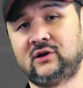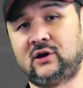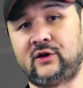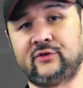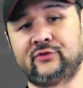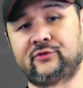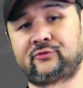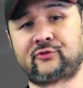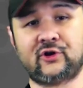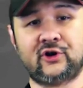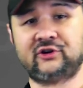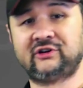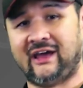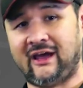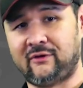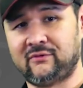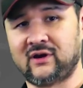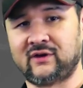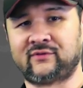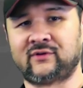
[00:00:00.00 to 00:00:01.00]
On the road,
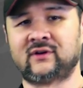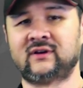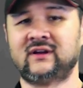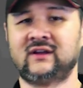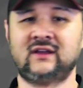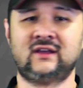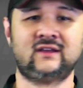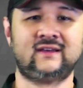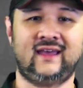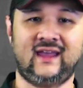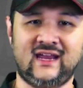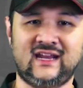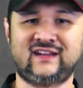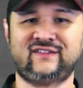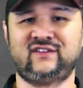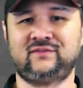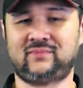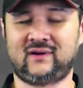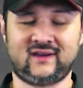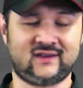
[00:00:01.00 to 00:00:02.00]
however,
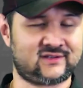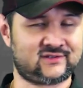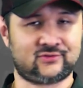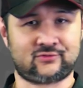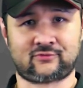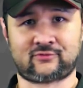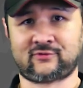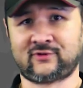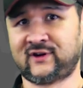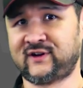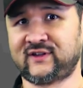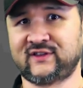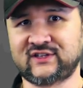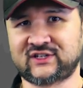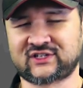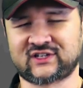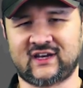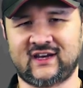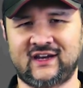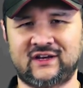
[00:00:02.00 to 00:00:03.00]
ADV bikes really
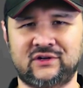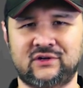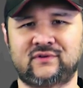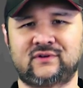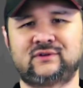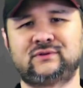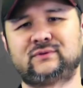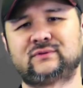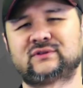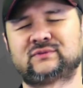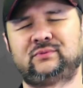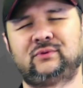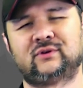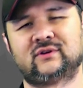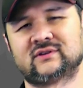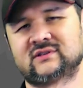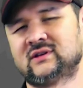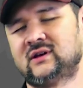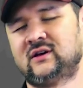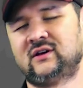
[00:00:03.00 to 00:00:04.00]
shine over dual
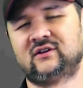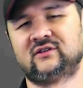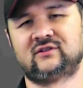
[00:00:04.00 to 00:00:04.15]
sports.